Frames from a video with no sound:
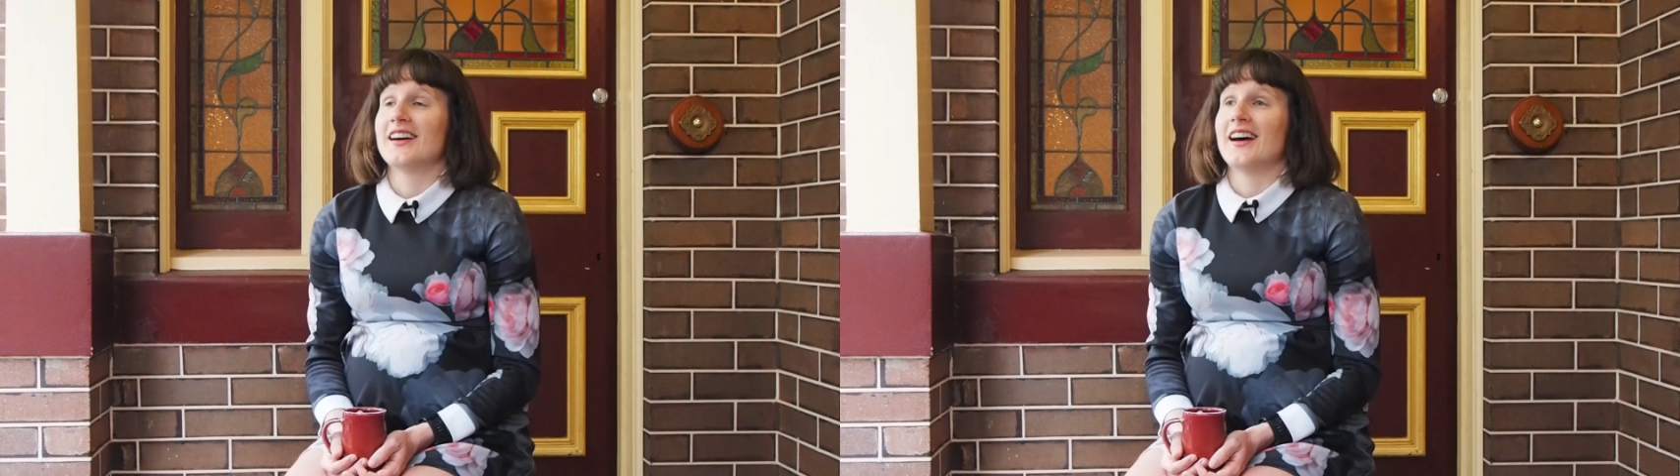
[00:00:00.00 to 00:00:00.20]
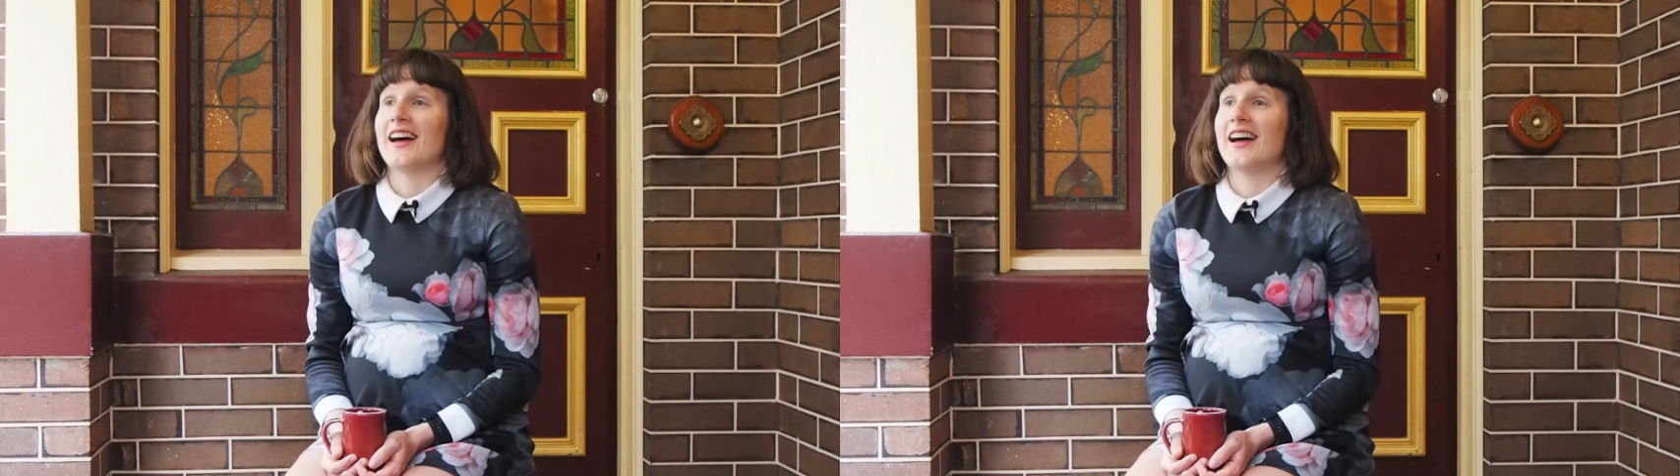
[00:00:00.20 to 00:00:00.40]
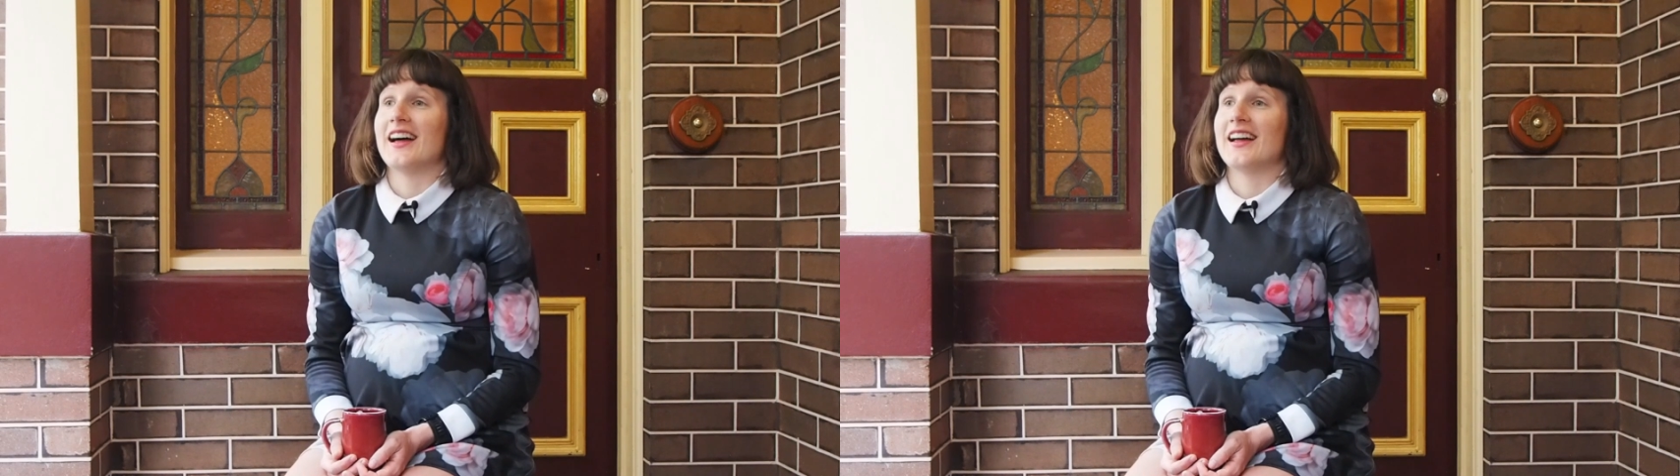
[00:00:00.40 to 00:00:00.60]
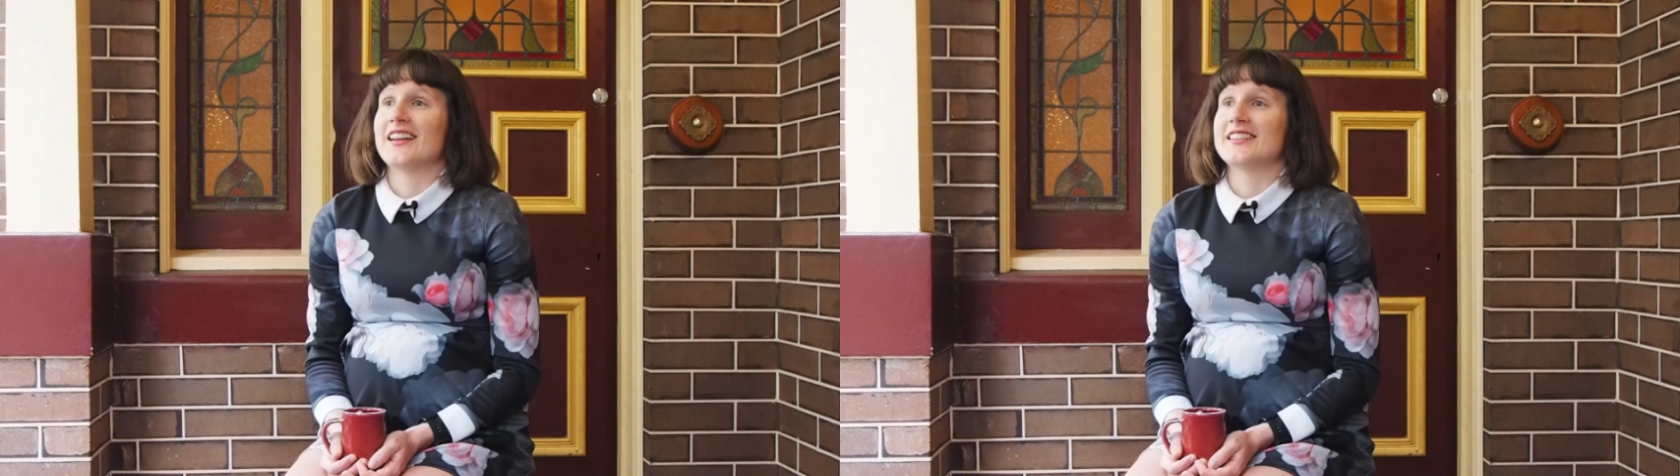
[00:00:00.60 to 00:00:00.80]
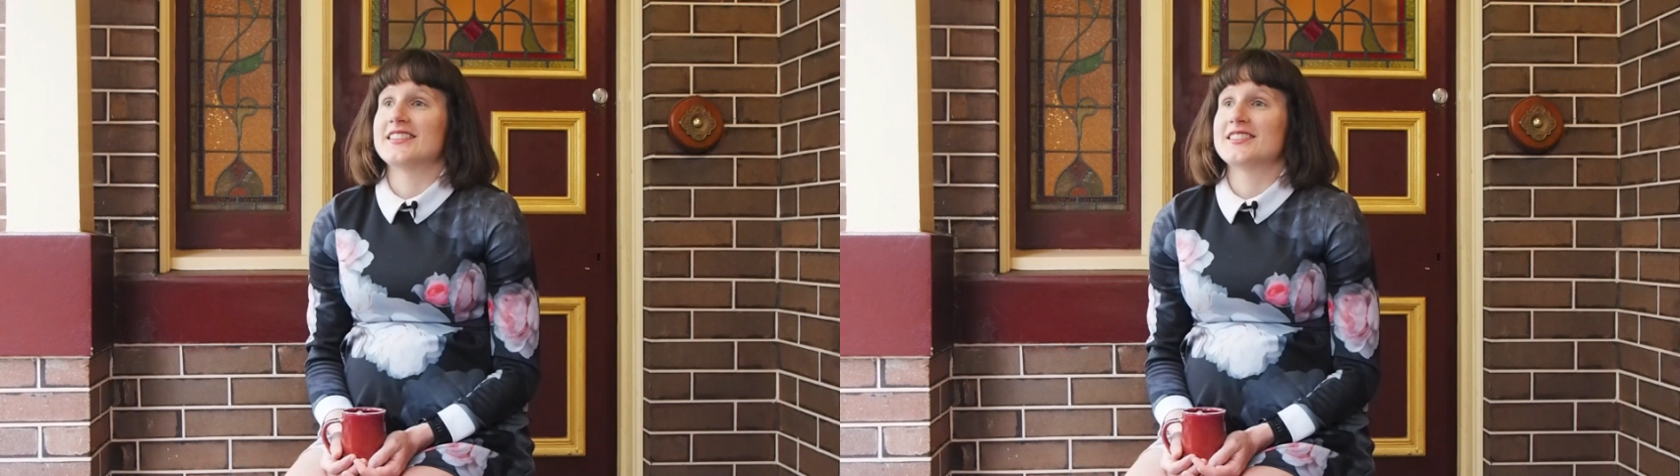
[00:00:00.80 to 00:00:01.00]

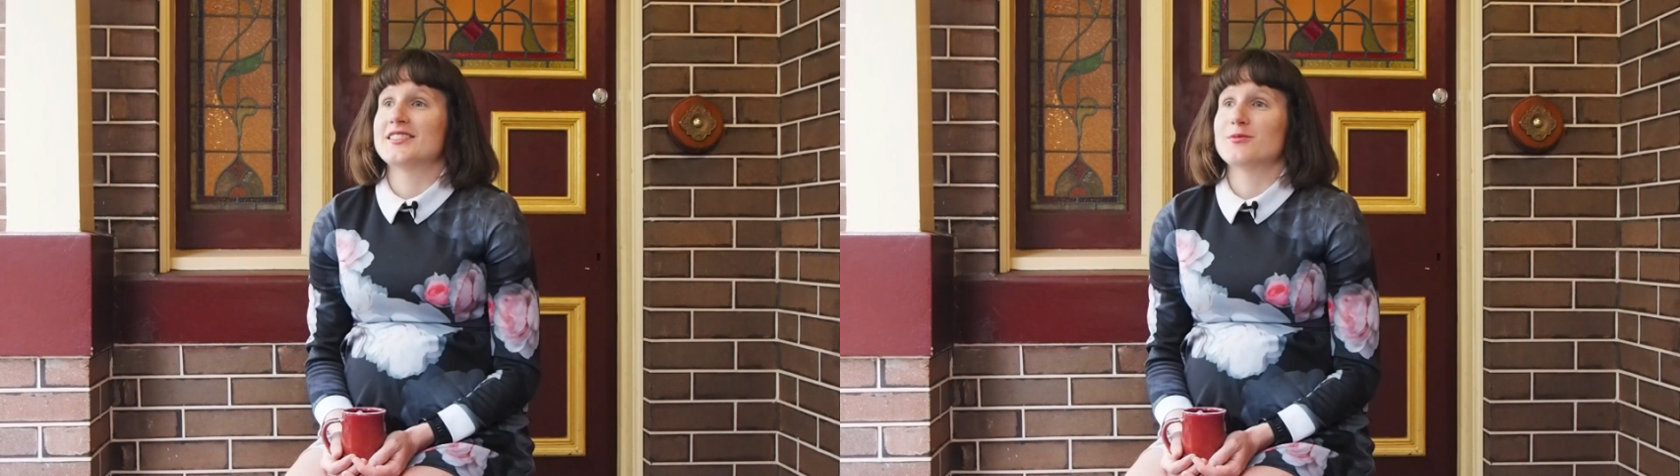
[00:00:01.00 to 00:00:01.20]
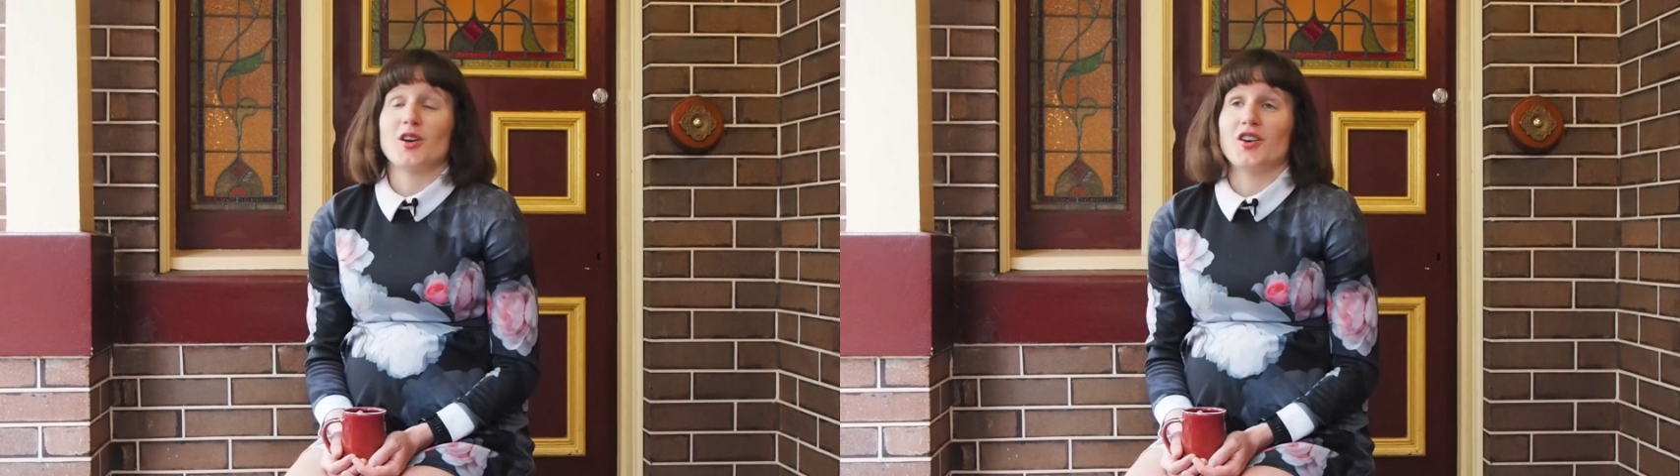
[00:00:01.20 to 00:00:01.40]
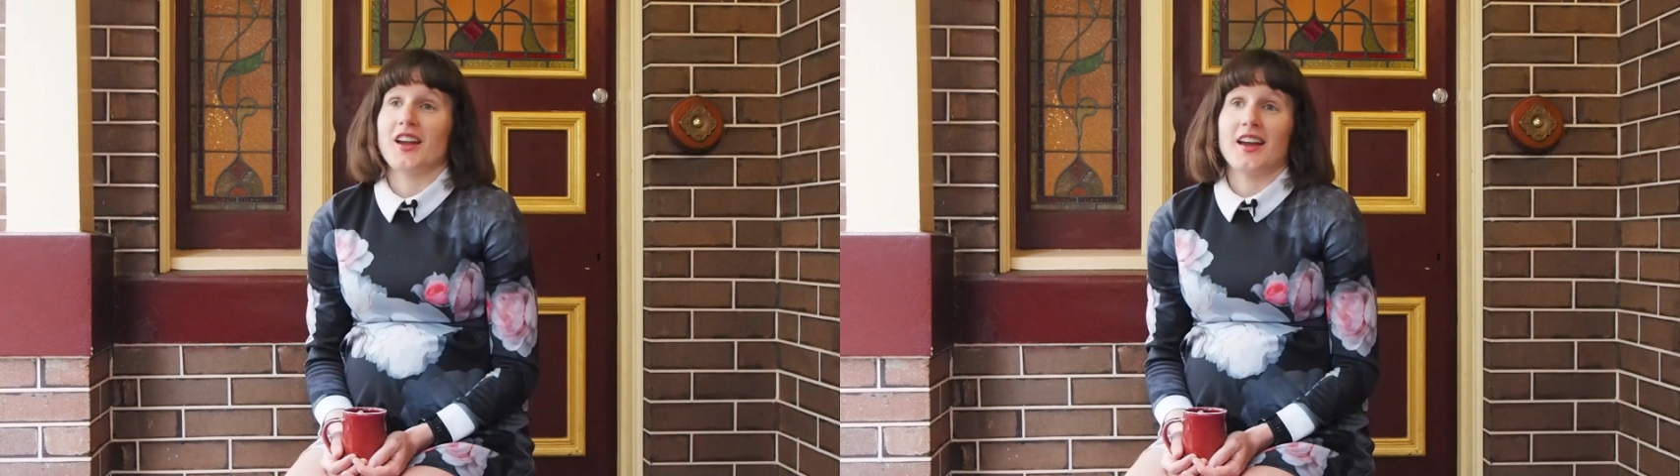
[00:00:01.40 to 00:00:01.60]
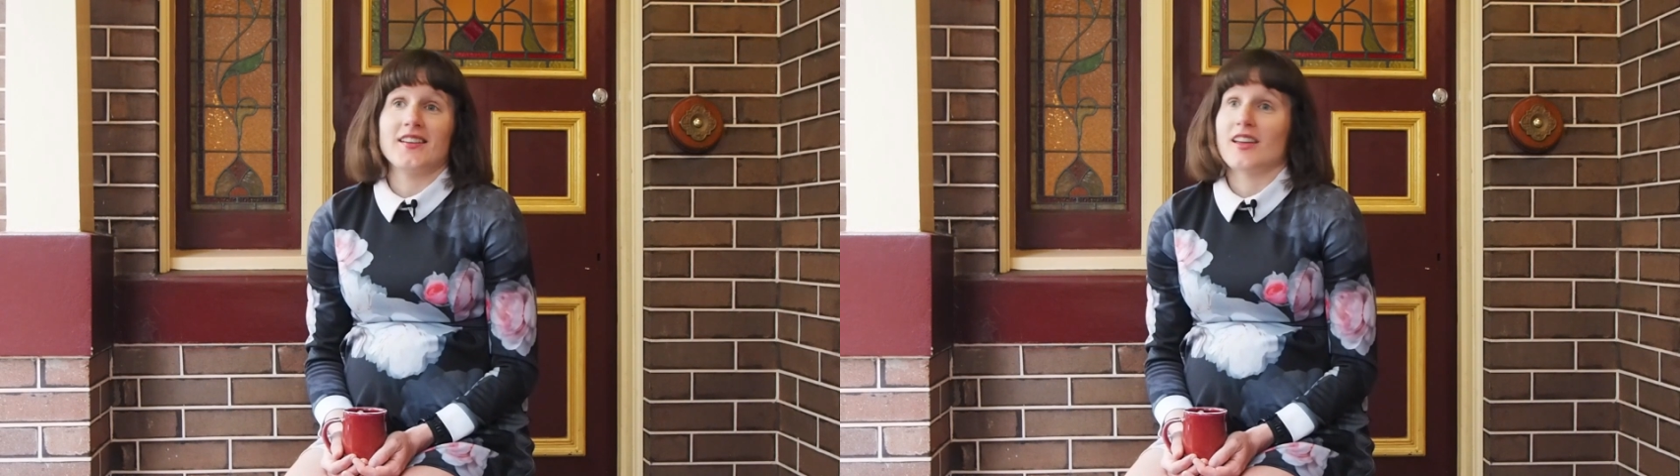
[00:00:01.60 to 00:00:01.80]
and we don't